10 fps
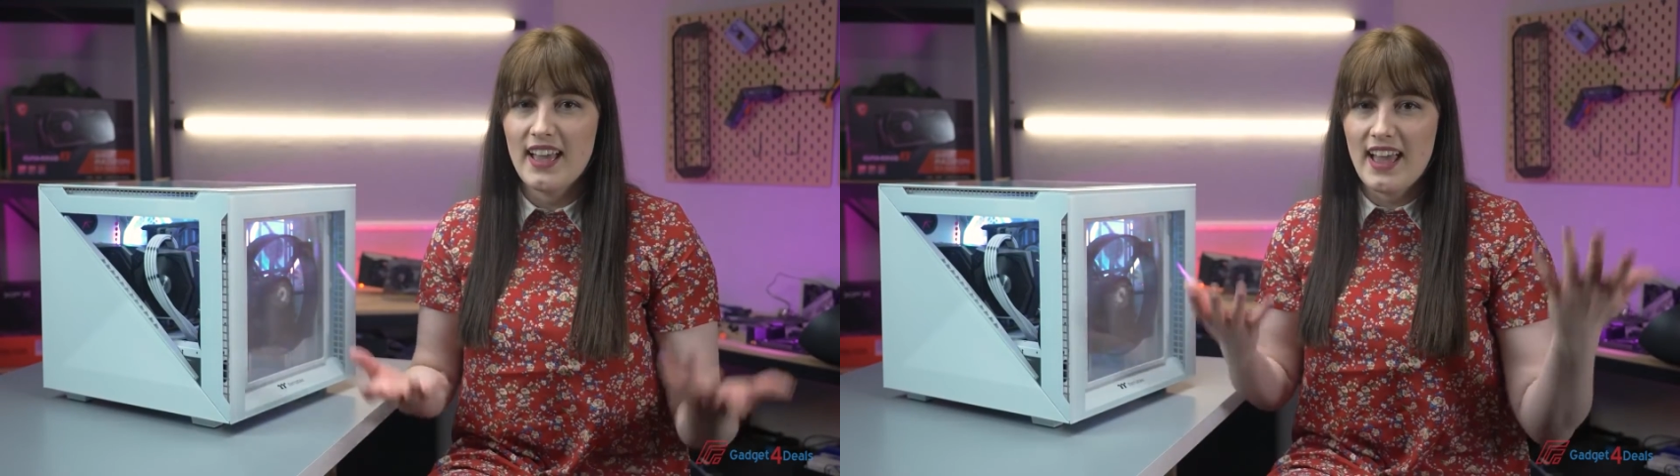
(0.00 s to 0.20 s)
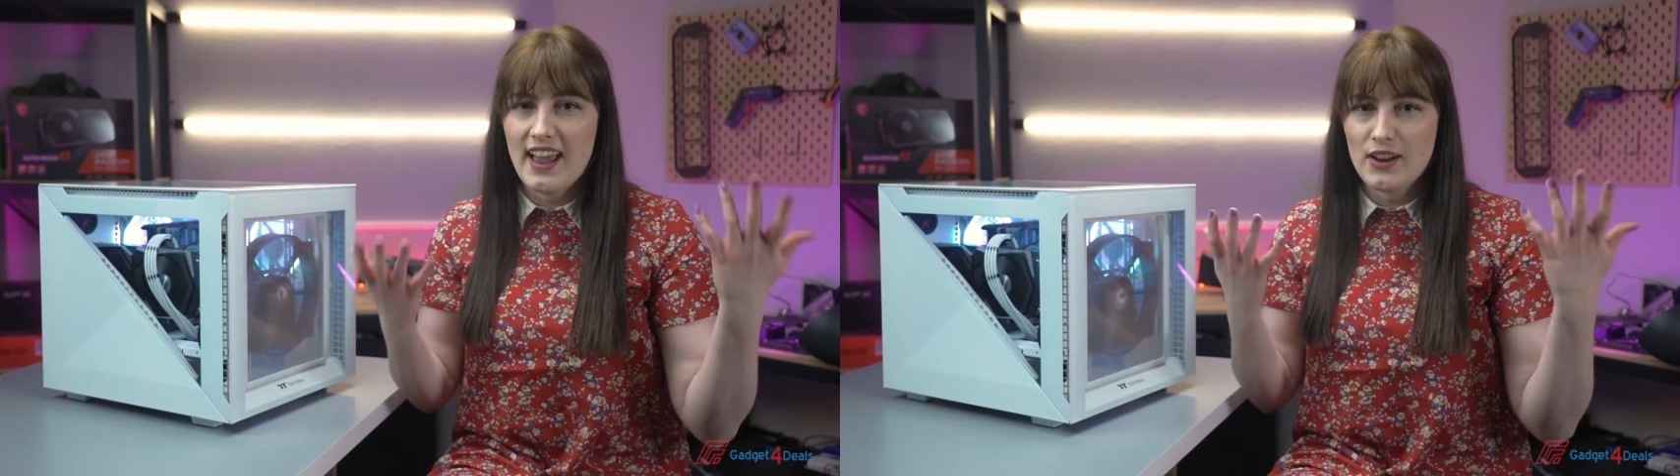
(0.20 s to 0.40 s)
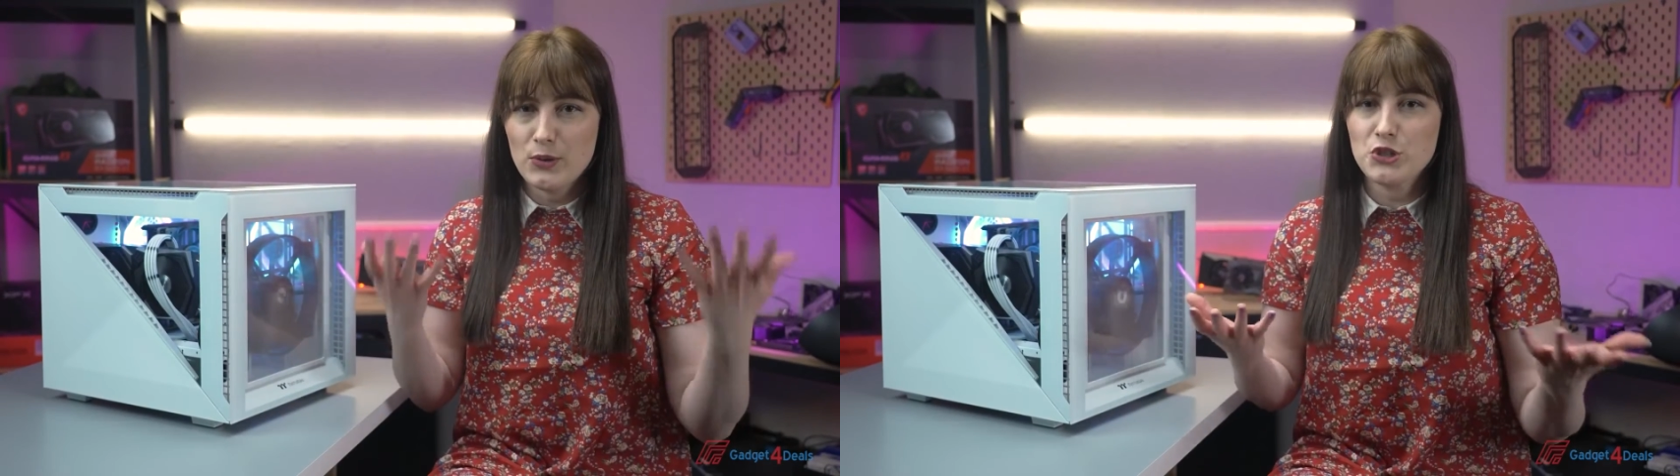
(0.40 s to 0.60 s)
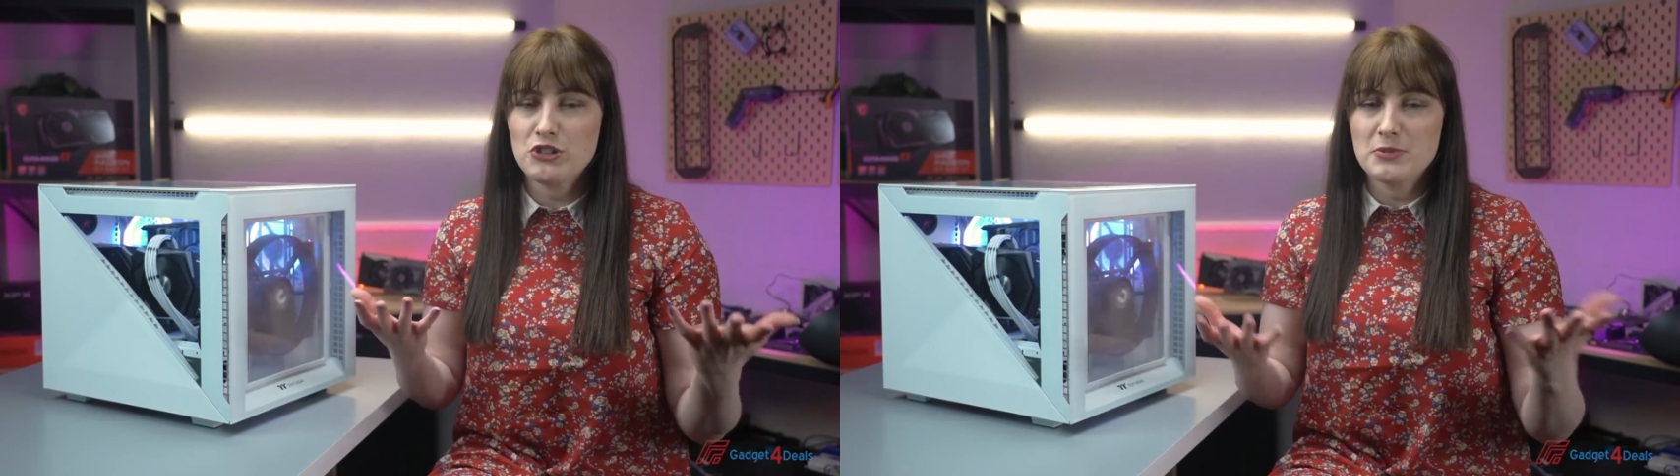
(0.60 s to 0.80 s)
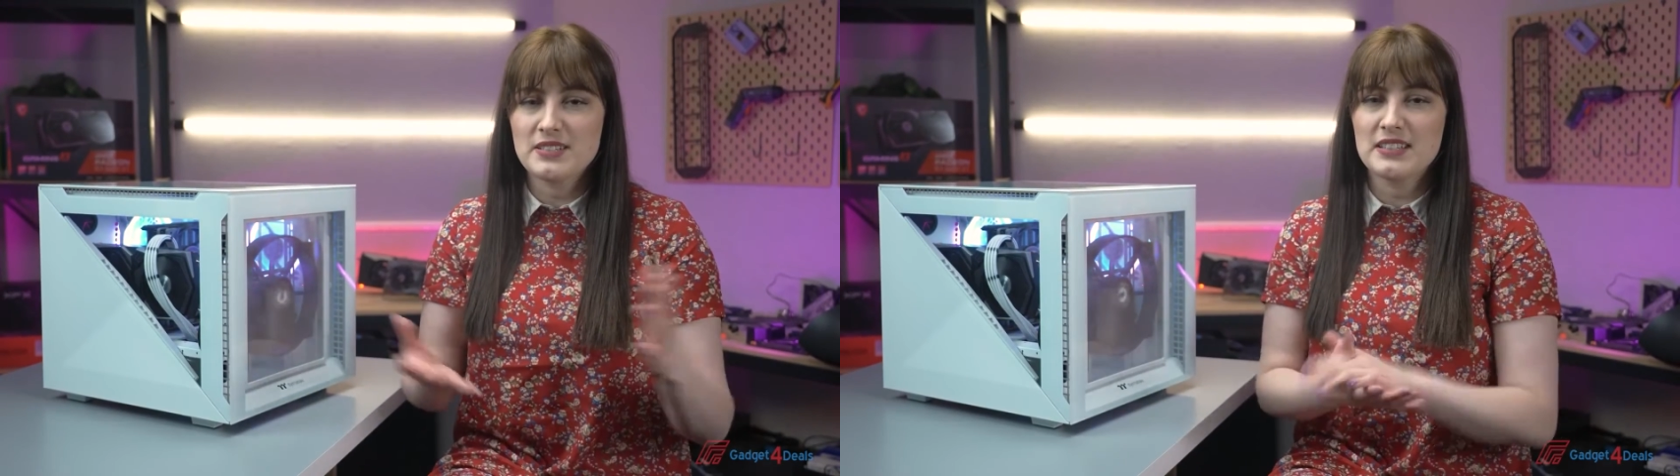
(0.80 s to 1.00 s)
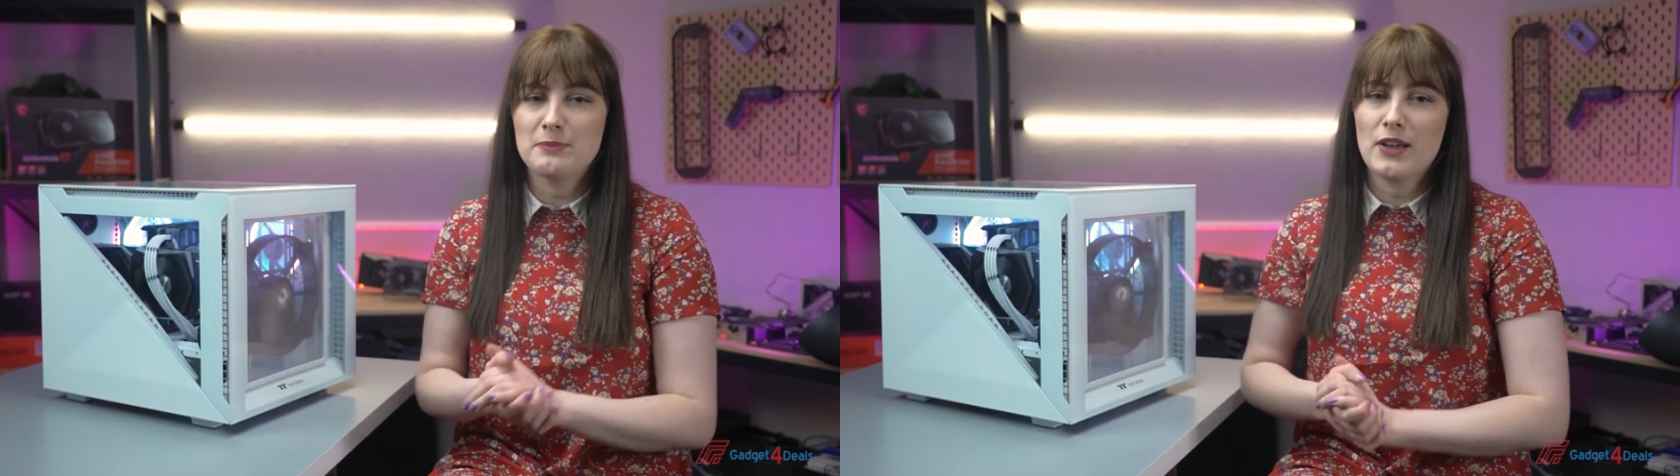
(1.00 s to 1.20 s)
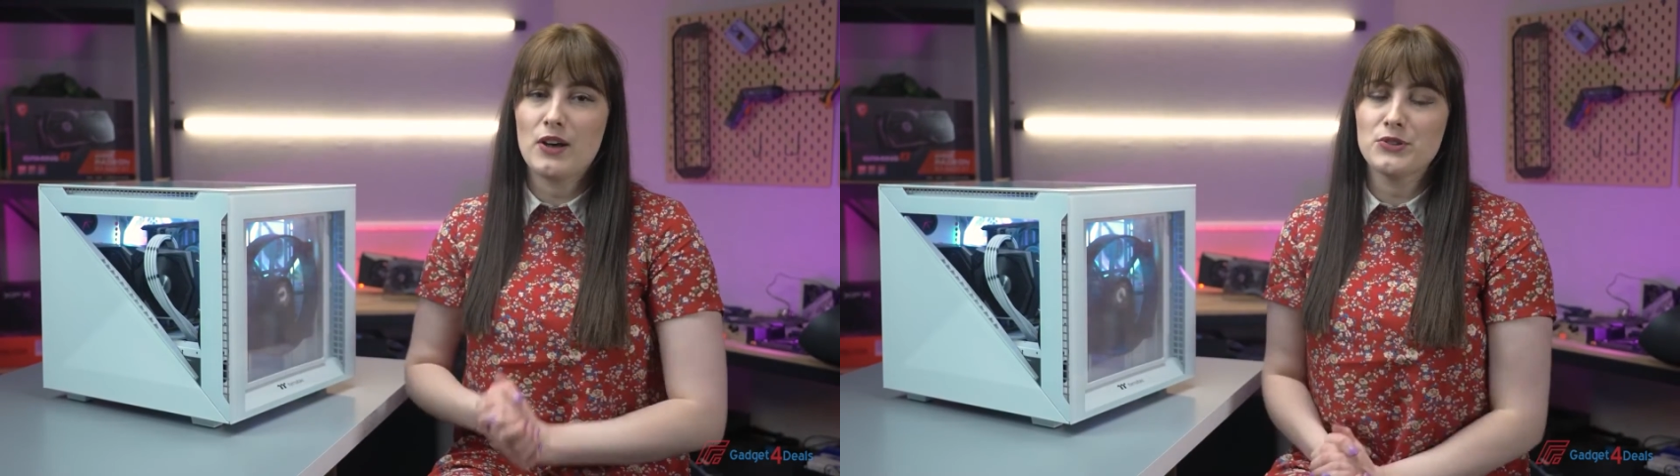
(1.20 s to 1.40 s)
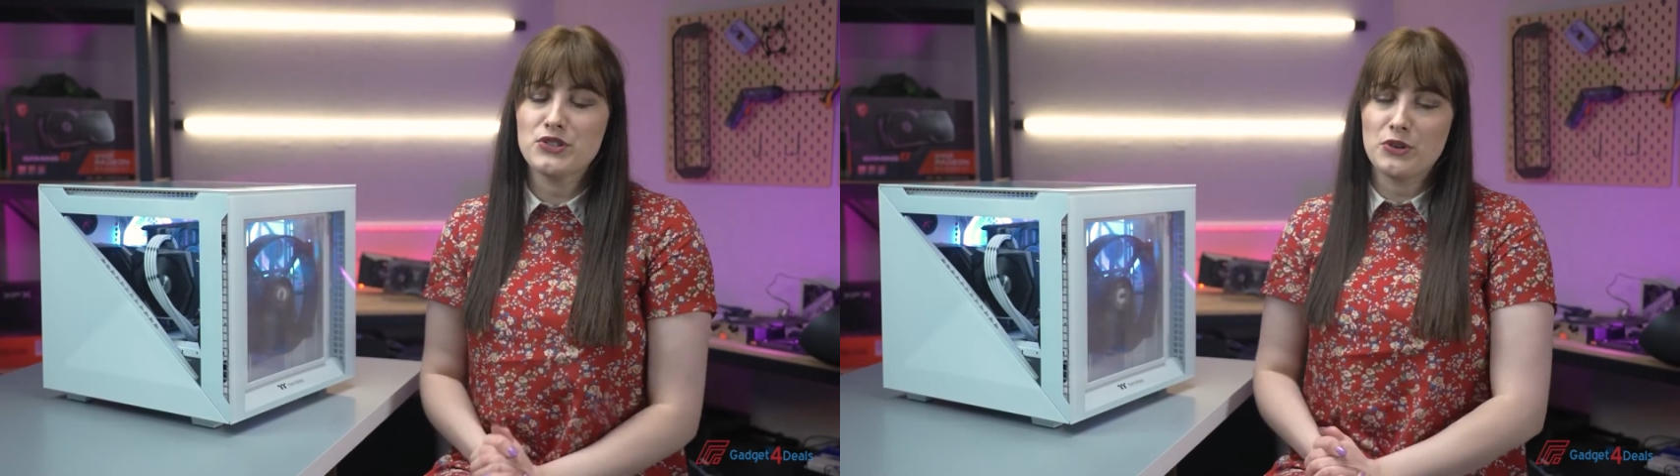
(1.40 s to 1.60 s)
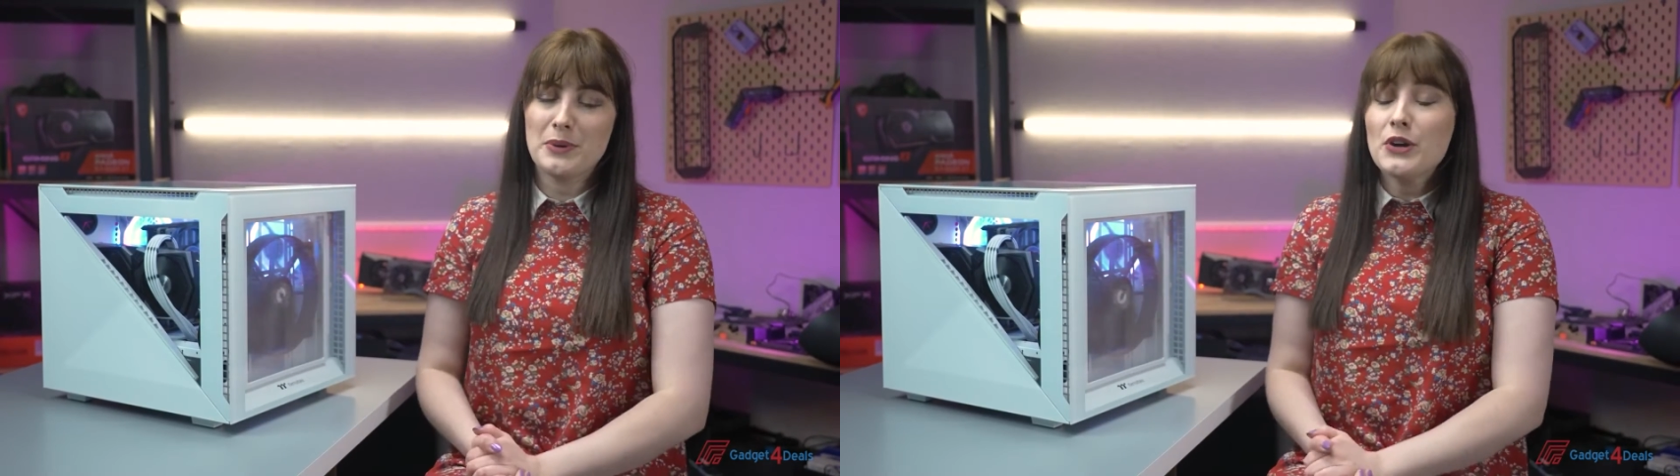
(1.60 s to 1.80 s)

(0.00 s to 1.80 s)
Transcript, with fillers: And also remember to ding the bell so you'll